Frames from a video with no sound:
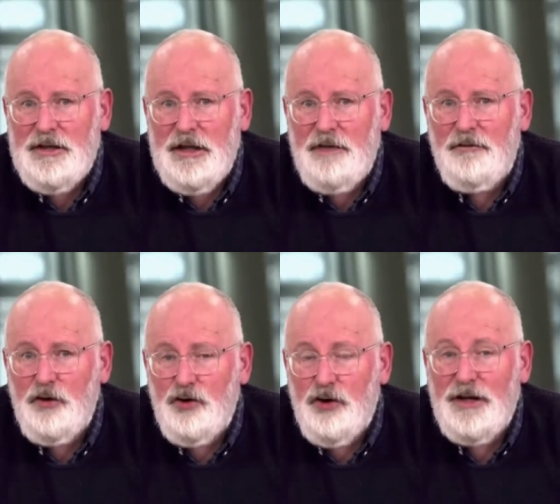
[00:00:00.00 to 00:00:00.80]
mix in the
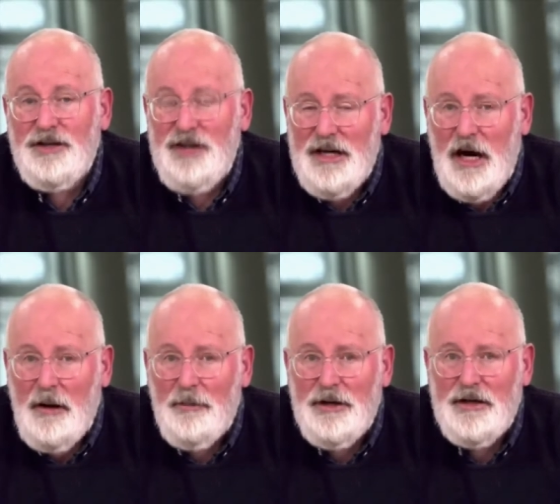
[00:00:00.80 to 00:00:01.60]
future,
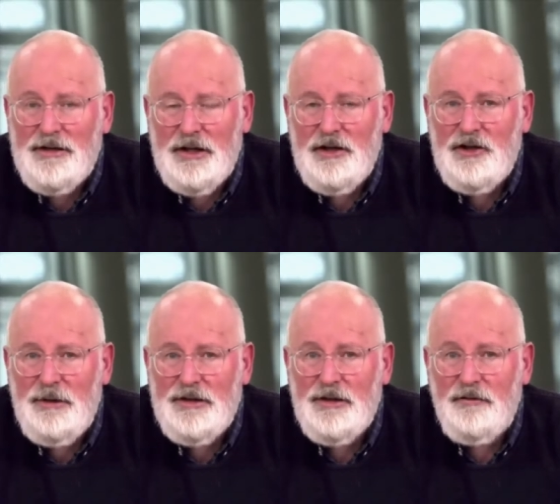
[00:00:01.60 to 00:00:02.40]
decarbonized energy
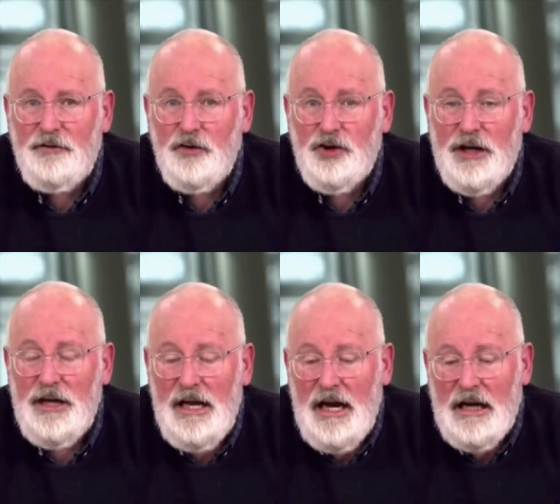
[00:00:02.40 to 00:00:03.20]
mix in the future.
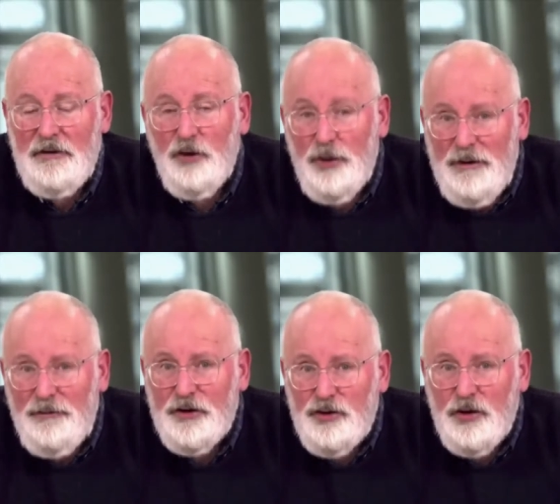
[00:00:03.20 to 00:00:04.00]
And if your
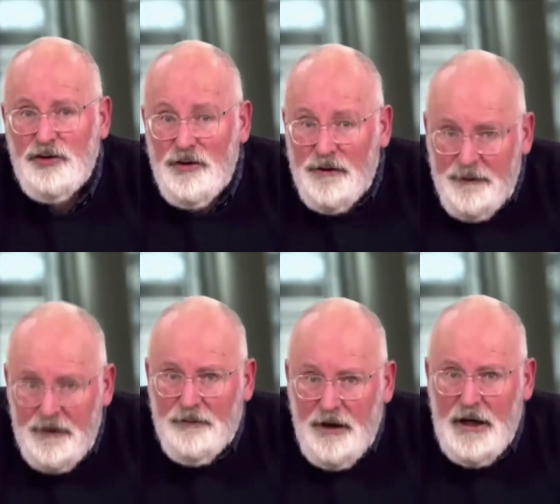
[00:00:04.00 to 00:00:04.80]
infrastructure is
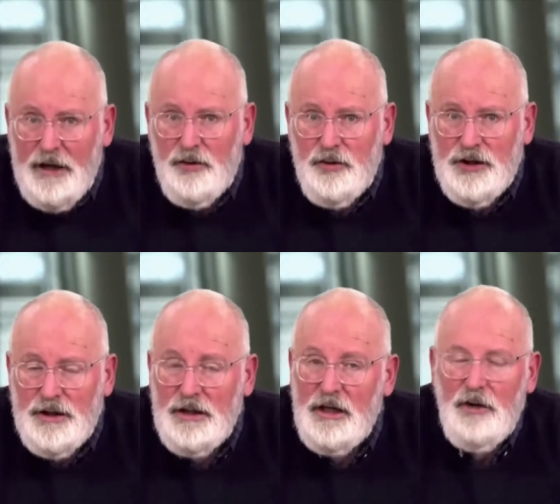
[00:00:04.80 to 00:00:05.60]
fit for hydrogen,
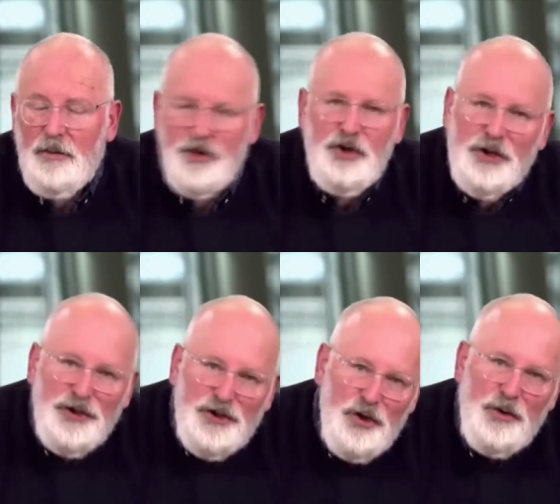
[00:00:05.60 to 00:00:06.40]
which you
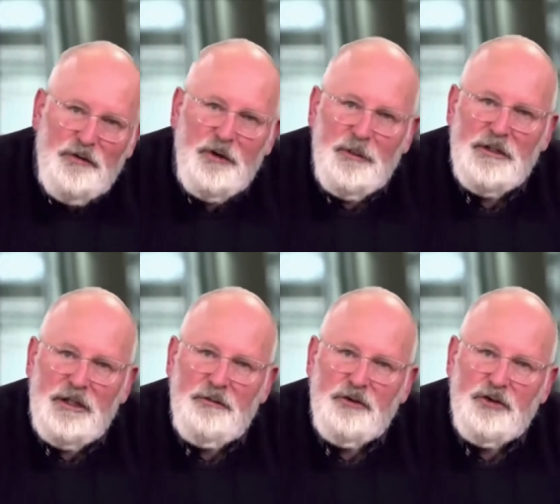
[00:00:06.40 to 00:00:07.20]
can do if you build
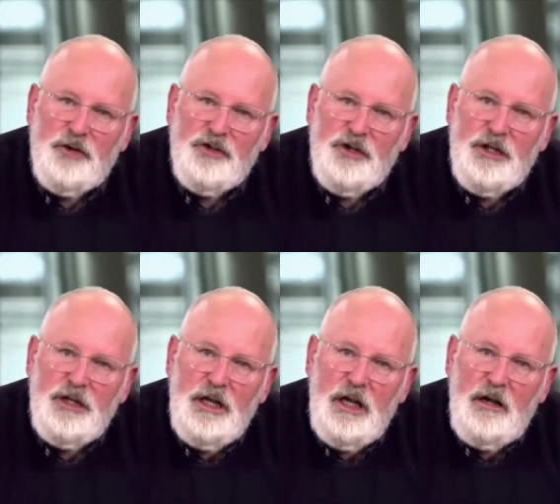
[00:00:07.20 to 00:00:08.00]
an infrastructure
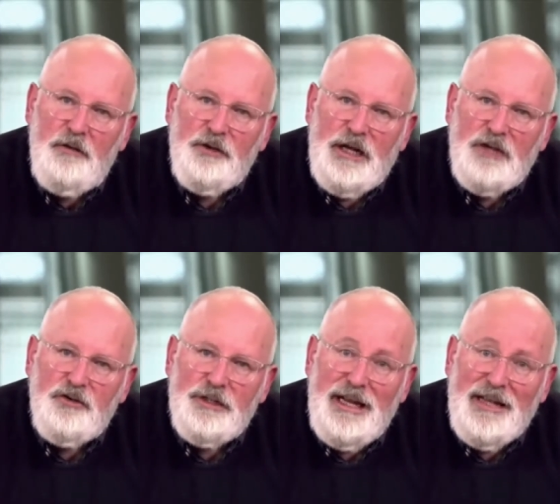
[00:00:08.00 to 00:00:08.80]
for
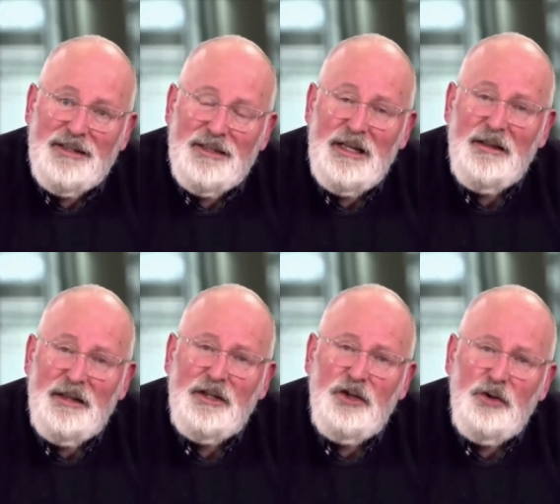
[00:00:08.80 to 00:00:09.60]
natural gas,
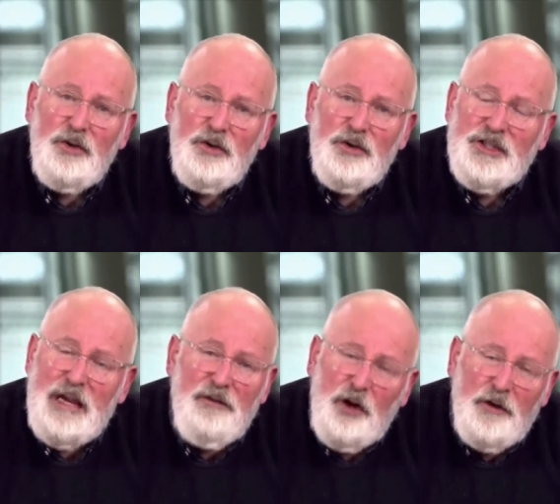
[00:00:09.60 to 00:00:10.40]
then you
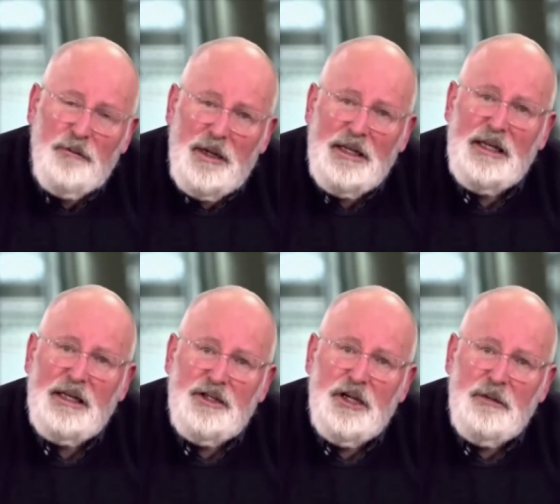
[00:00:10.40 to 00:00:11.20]
save a lot of money
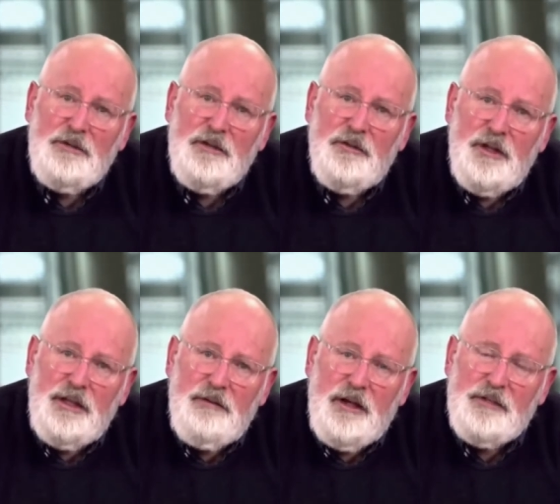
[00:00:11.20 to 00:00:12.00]
in terms of
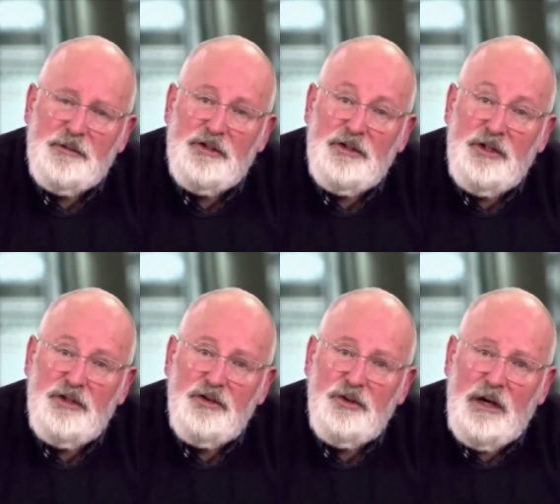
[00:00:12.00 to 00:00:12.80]
the investments you need
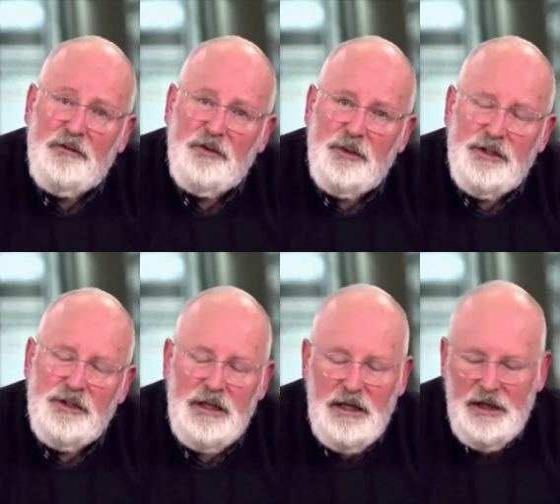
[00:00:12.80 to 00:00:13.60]
to do
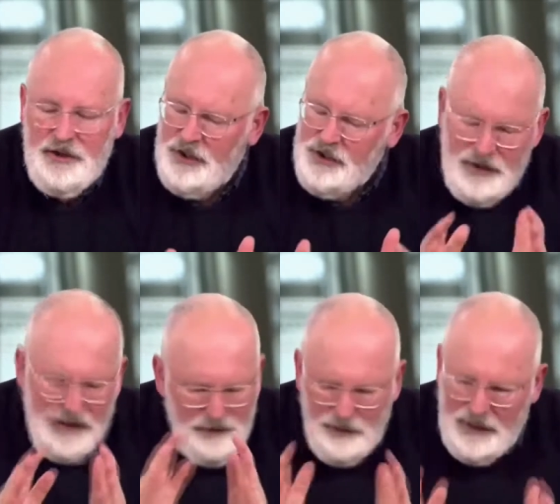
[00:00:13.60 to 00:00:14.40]
afterwards. Just to
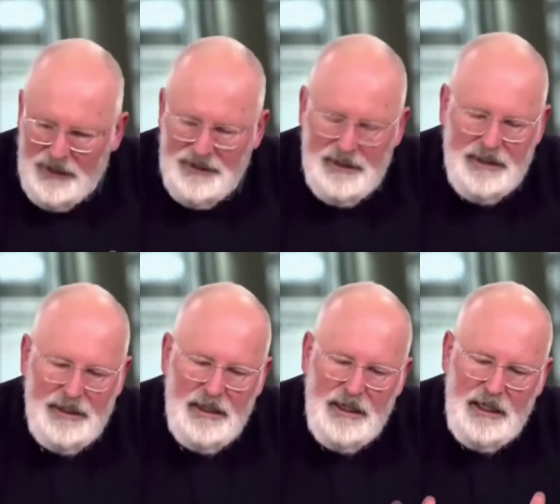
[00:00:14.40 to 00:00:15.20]
give you an idea,